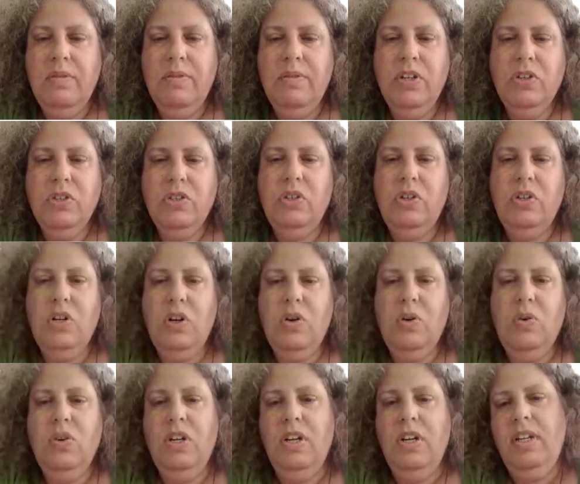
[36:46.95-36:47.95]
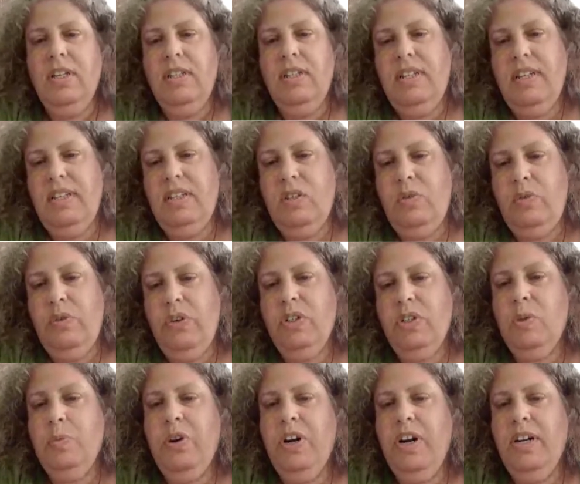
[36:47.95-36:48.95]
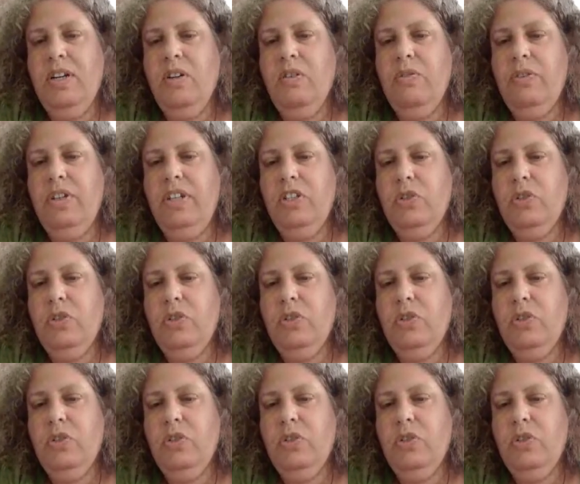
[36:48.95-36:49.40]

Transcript: we also know that the first part of